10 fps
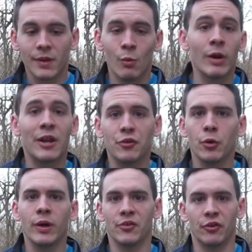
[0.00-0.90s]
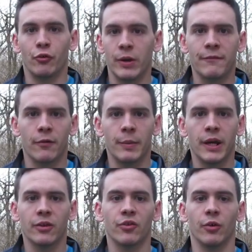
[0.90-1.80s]
When I do, it is a treat for
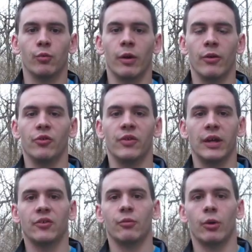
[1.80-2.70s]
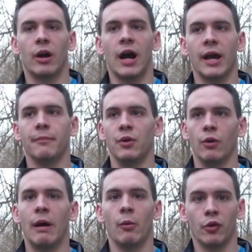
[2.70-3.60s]
me, so it's one of those things where I
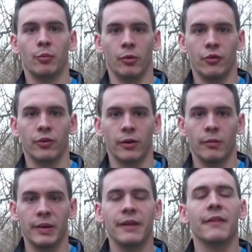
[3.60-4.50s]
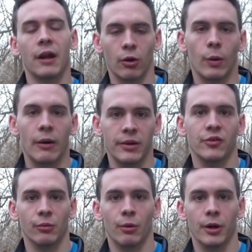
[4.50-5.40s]
want to splurge a little bit, then I'll go out and eat
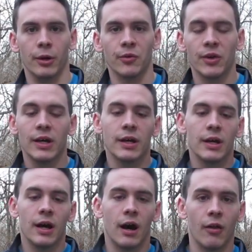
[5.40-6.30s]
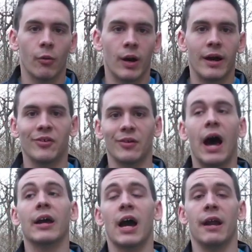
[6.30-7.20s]
some Oreos. Otherwise,
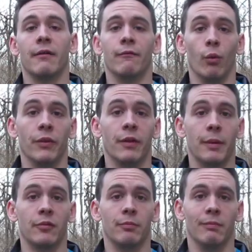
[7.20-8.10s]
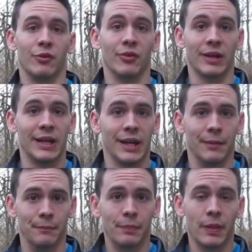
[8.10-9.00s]
I kind of avoid them as much as I
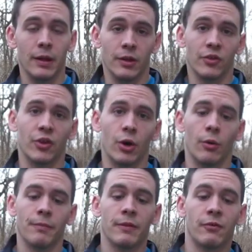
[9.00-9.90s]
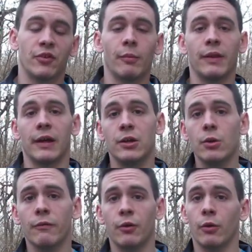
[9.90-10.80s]
can. So for someone like
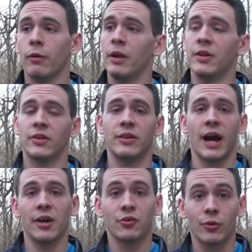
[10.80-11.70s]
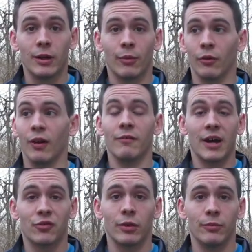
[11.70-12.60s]
you, if you're addicted to ice cream or love
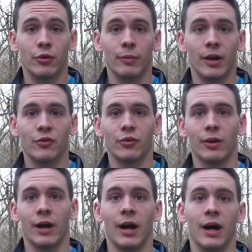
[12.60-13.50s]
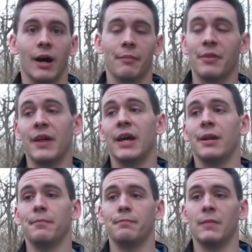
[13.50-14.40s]
ice cream too much,
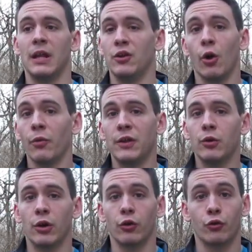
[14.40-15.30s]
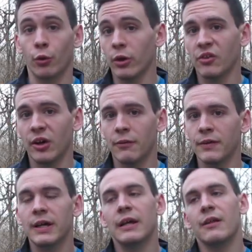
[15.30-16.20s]
and you don't think you can control yourself,
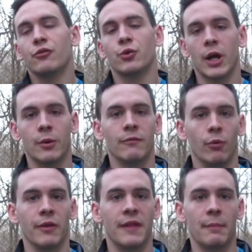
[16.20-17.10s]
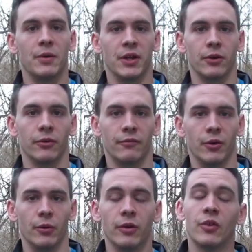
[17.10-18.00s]
try to avoid that particular
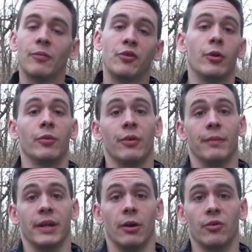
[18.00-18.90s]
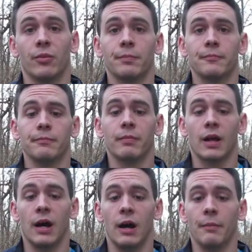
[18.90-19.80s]
food. Substitute it with something else.
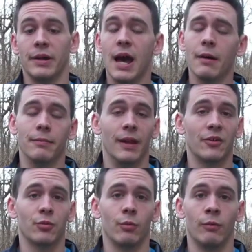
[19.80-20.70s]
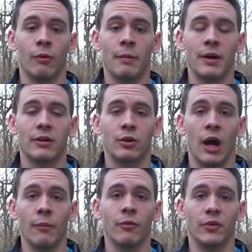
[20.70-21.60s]
But yeah, that's one of my
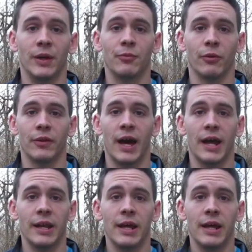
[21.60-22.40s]
helpful tips with that.